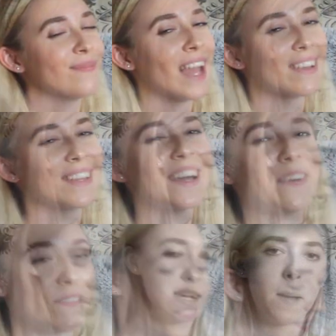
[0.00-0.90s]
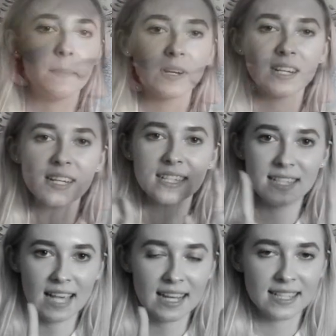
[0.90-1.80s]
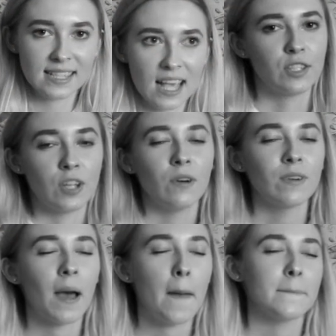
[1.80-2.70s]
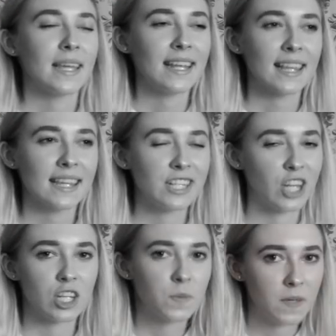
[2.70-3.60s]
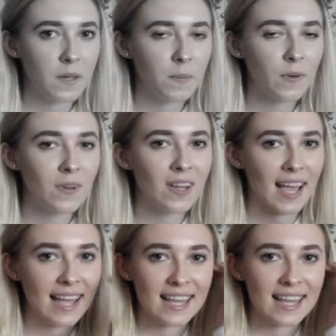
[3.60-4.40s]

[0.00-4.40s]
Now you know. Number six, don't immediately judge people.